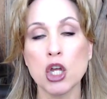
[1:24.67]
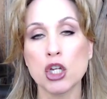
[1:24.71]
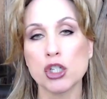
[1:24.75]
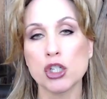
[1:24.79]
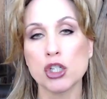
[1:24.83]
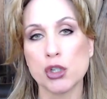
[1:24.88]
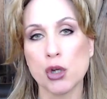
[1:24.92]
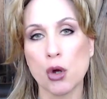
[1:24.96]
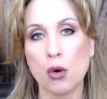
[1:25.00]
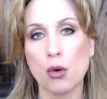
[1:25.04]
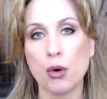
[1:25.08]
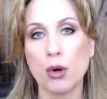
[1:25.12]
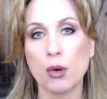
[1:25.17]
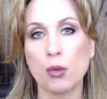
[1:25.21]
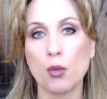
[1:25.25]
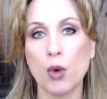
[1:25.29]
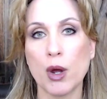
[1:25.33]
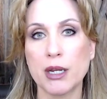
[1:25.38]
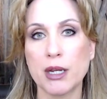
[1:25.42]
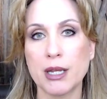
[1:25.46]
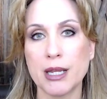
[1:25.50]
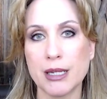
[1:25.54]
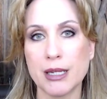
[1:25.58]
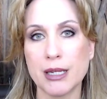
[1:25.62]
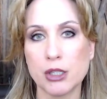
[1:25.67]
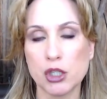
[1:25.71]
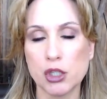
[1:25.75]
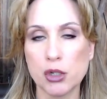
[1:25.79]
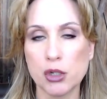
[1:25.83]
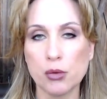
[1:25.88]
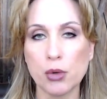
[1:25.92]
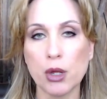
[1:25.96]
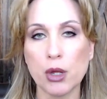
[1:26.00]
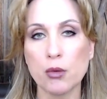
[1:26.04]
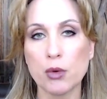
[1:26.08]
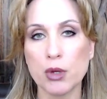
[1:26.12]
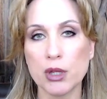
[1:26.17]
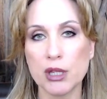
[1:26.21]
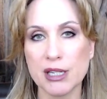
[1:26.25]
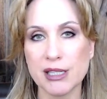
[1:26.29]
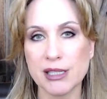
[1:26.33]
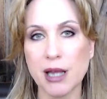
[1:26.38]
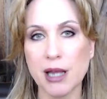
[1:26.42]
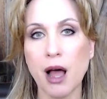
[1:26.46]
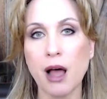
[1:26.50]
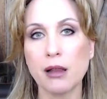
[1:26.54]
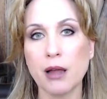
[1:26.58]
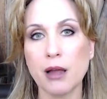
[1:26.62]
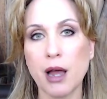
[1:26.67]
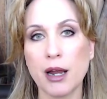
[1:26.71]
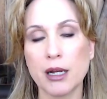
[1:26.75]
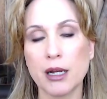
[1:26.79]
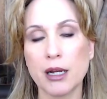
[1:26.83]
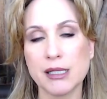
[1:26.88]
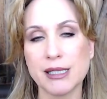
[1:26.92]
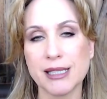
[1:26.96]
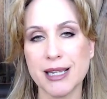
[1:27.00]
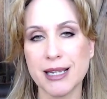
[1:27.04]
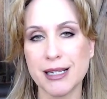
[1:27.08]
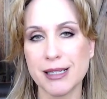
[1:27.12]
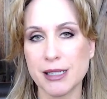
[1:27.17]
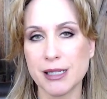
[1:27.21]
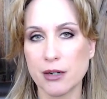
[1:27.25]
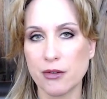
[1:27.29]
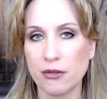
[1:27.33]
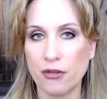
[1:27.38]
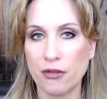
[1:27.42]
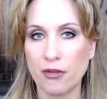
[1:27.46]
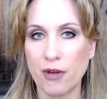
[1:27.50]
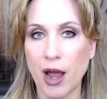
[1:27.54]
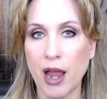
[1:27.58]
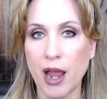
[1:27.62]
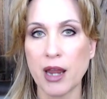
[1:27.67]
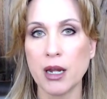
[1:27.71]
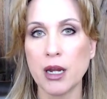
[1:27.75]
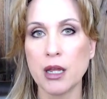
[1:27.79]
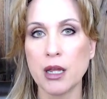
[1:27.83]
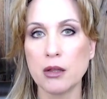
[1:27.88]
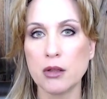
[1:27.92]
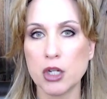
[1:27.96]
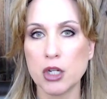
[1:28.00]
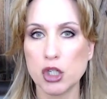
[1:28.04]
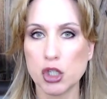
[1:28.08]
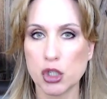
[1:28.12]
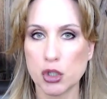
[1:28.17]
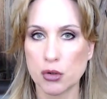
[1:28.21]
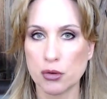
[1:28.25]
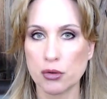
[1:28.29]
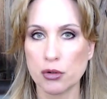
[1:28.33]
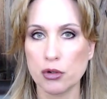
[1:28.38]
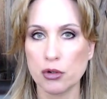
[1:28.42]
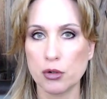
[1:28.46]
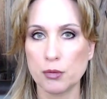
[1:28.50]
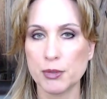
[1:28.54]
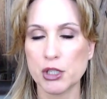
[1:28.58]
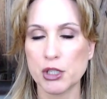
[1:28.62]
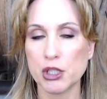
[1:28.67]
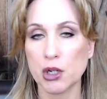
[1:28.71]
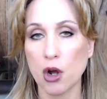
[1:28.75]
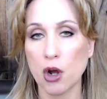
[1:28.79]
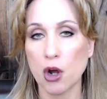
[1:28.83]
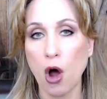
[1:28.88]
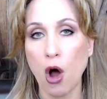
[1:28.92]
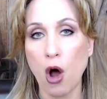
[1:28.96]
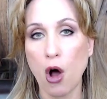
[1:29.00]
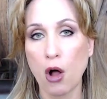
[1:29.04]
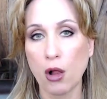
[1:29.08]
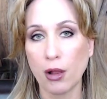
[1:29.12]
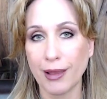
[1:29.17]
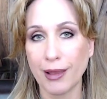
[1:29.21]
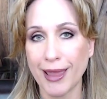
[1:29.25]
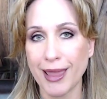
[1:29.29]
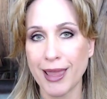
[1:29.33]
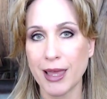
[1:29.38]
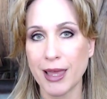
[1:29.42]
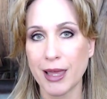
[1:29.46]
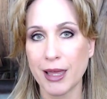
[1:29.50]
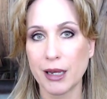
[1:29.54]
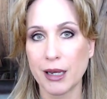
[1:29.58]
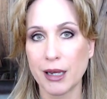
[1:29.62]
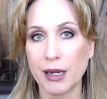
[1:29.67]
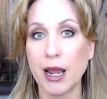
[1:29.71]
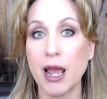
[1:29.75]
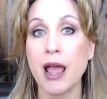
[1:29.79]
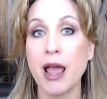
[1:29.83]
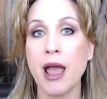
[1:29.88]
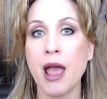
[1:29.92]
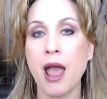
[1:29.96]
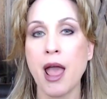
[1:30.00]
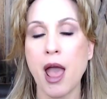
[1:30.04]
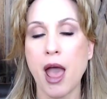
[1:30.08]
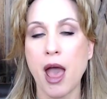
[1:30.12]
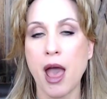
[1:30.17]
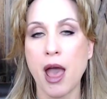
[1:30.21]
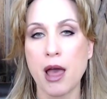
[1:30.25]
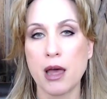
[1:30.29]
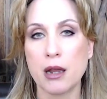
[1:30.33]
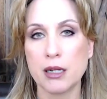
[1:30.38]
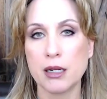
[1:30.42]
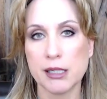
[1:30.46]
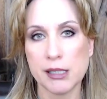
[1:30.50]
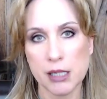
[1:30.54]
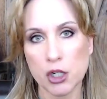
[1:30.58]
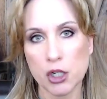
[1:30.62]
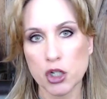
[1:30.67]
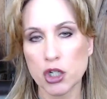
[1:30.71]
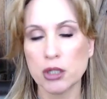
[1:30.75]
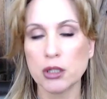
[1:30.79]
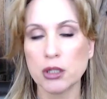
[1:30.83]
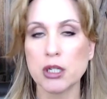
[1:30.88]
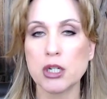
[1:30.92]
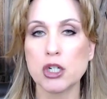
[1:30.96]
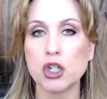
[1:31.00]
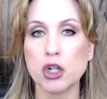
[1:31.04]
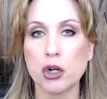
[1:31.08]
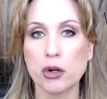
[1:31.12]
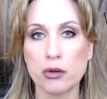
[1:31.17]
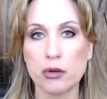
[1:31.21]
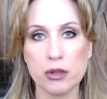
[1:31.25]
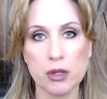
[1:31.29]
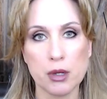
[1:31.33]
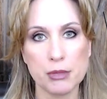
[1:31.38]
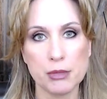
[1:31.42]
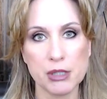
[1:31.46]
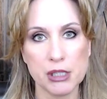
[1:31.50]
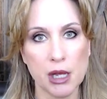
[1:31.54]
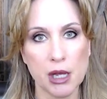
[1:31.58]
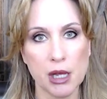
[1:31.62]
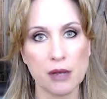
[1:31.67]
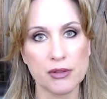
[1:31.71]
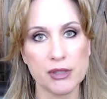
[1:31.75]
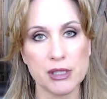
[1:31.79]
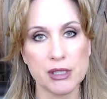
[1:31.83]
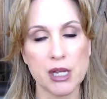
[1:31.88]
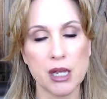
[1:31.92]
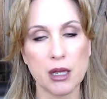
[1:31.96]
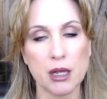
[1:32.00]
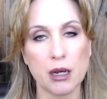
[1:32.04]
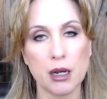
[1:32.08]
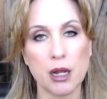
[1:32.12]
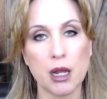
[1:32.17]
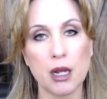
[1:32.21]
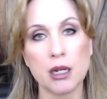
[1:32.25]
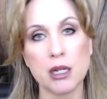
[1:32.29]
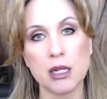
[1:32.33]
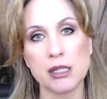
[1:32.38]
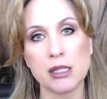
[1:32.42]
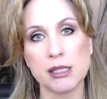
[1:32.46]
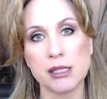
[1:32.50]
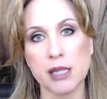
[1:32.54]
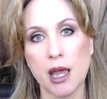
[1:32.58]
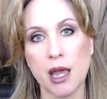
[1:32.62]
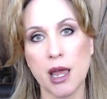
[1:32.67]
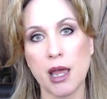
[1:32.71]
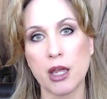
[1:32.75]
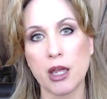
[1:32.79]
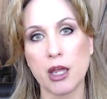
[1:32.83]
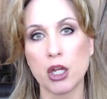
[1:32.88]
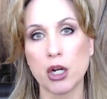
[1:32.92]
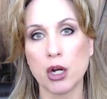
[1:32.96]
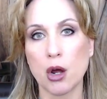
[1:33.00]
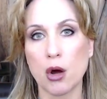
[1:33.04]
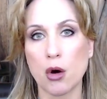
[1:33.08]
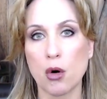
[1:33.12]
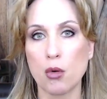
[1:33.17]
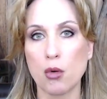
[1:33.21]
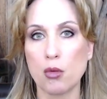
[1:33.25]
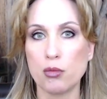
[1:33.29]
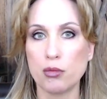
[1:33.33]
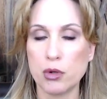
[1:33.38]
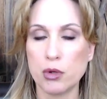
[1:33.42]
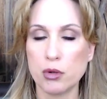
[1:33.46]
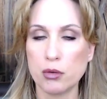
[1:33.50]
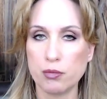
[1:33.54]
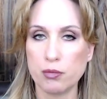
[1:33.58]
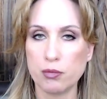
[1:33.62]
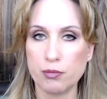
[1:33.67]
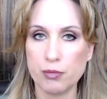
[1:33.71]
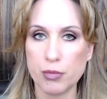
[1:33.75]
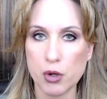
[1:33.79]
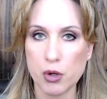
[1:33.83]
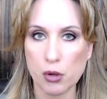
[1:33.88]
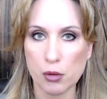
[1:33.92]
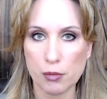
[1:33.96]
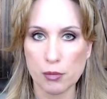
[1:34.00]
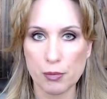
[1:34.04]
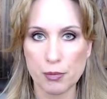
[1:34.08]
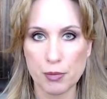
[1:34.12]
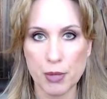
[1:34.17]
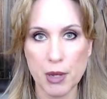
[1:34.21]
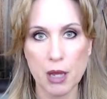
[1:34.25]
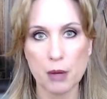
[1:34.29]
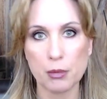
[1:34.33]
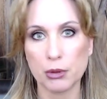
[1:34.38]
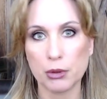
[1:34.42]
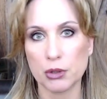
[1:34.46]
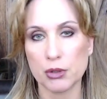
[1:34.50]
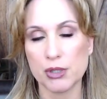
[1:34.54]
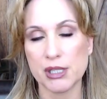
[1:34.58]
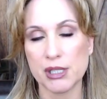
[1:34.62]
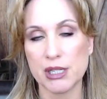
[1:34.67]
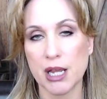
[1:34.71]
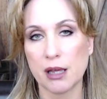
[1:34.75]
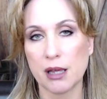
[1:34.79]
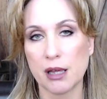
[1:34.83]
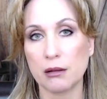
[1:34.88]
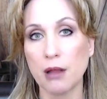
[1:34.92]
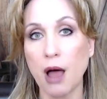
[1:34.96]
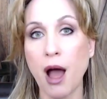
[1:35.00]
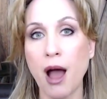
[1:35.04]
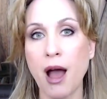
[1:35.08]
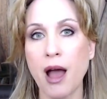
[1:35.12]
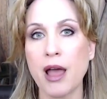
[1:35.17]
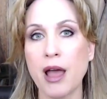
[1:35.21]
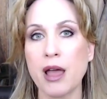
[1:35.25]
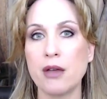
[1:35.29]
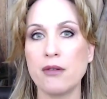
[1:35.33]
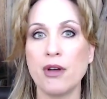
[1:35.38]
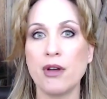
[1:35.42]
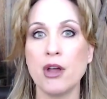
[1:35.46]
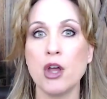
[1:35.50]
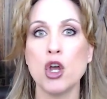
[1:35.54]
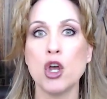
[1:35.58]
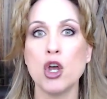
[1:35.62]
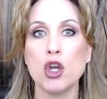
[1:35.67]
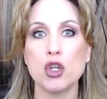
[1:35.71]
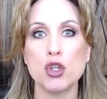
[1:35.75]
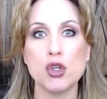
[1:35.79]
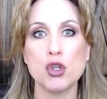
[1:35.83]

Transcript: So, what he's doing with this hotline is he's inviting these troops to call in and essentially turn themselves in. And he's saying, you know, you, you'll be able to stay alive.